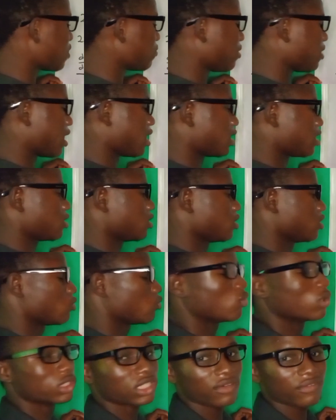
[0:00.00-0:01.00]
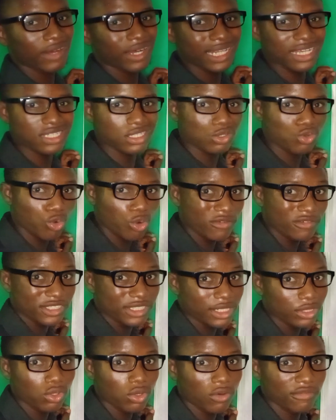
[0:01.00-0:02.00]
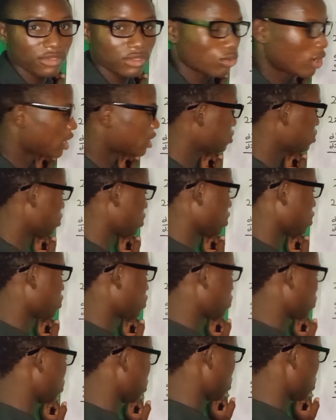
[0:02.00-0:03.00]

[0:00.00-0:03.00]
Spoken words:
by whatever that is the coefficient of dy dx.